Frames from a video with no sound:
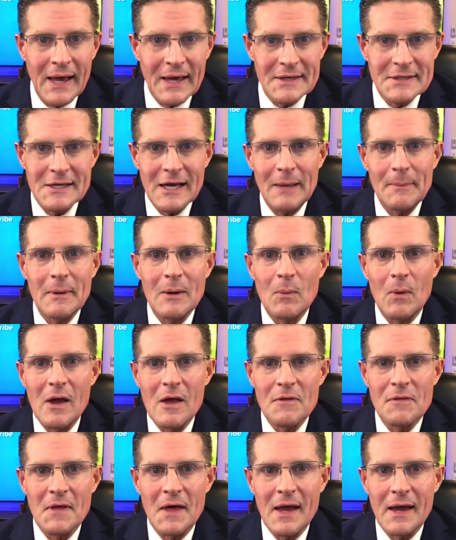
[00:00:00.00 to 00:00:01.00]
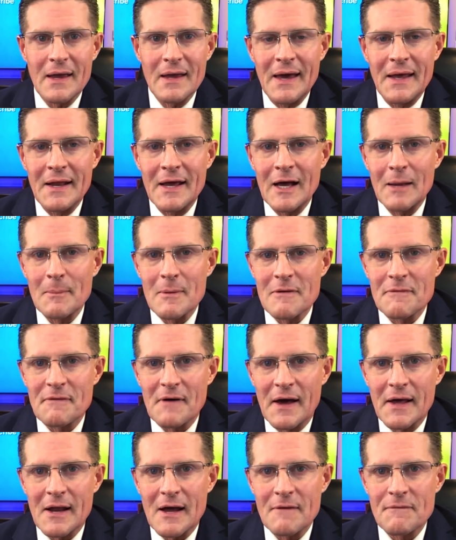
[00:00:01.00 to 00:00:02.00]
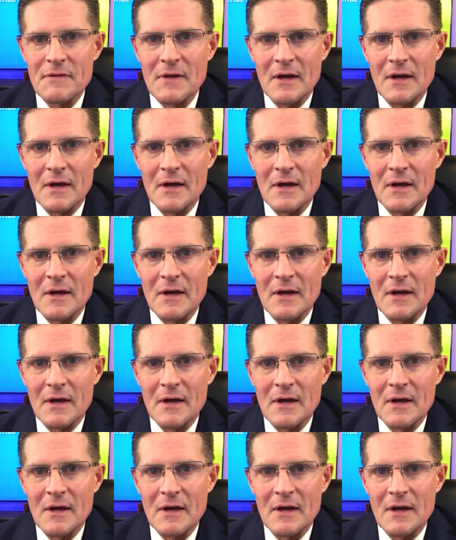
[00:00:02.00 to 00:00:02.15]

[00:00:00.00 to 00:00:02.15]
and tell me what you think and help me fight off